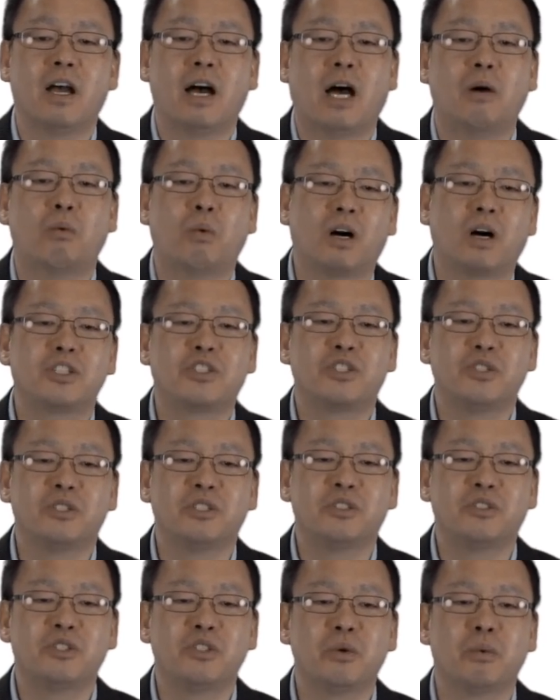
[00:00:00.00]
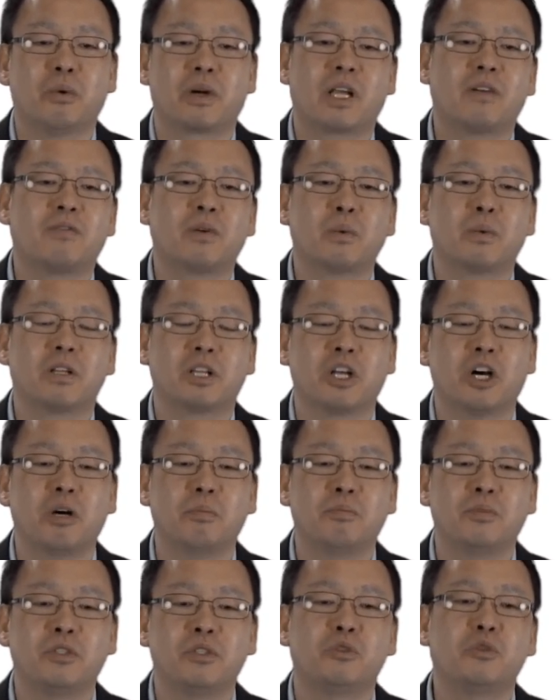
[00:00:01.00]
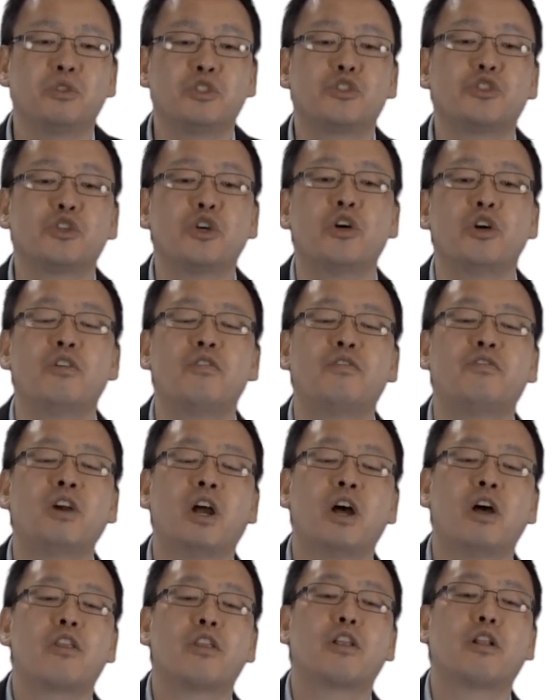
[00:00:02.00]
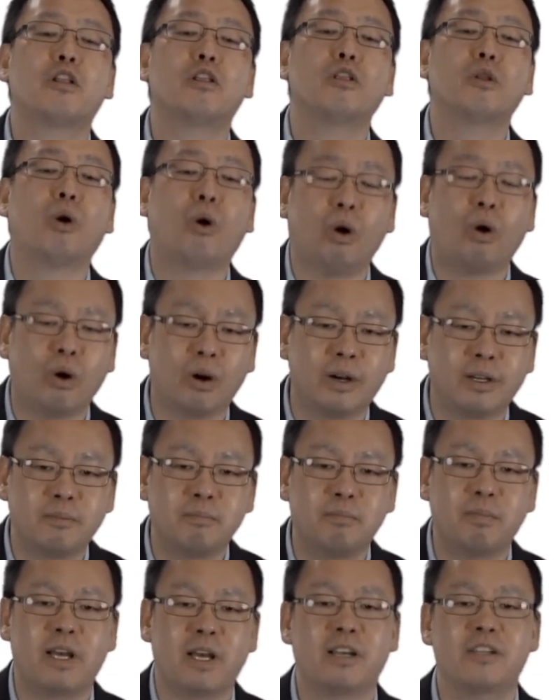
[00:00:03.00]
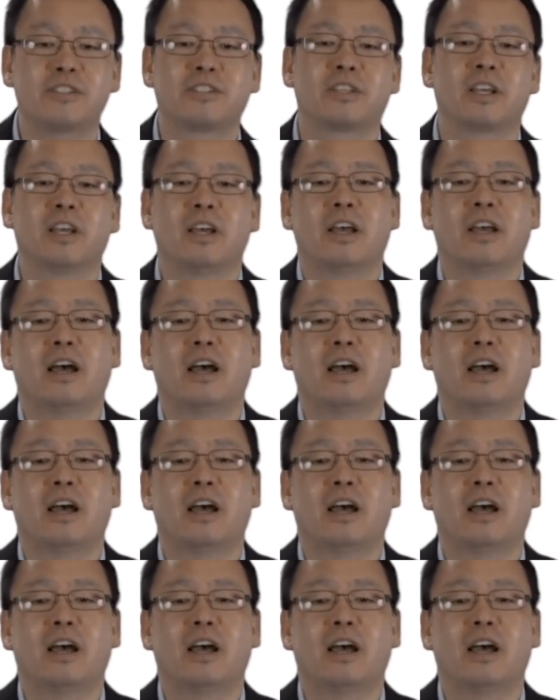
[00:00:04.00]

I want you to do whatever will help you to serve the Lord best,